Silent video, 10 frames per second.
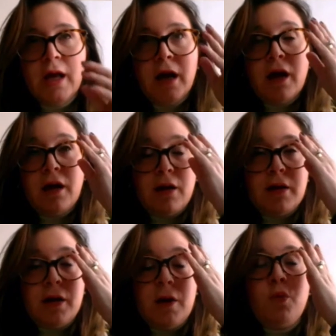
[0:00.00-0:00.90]

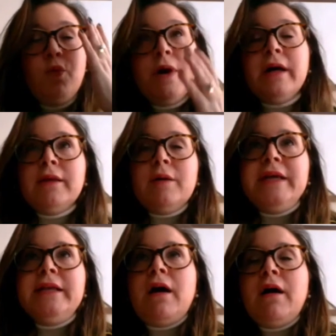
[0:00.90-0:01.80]
Well, I
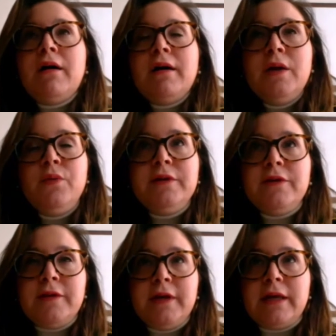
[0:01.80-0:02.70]
mean, I would
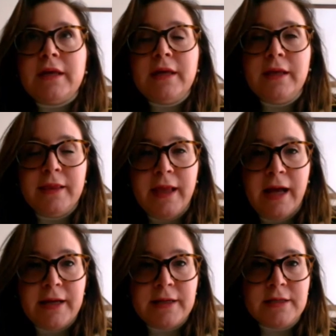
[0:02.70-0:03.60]
think
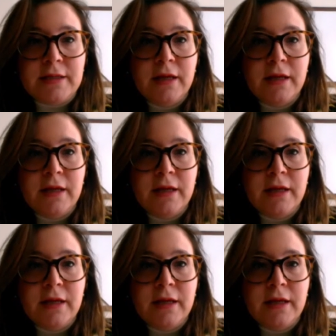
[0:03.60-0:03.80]
that,